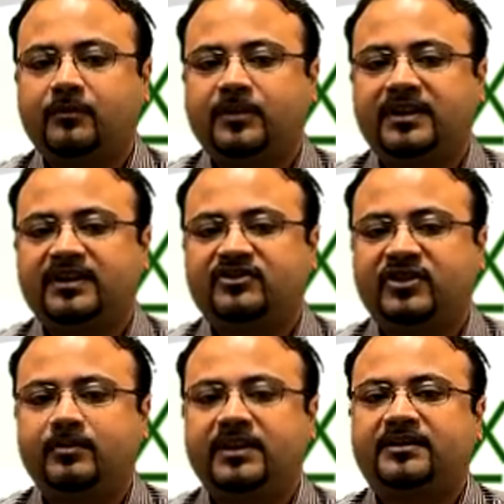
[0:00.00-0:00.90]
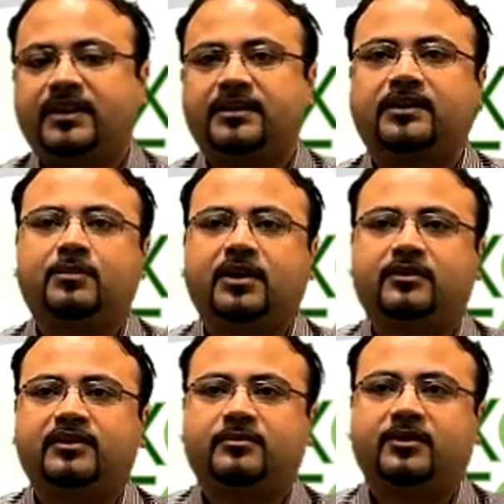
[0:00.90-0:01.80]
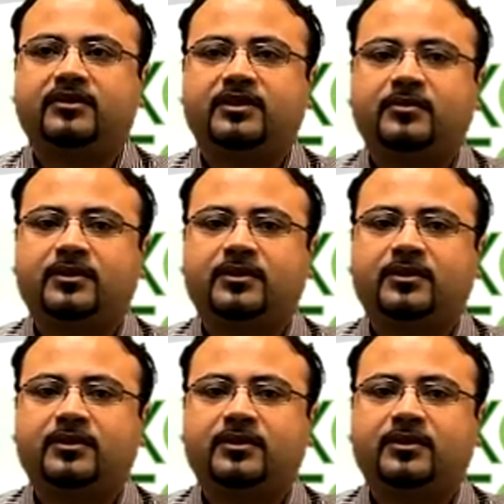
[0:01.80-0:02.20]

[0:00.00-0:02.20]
We're extremely excited about this project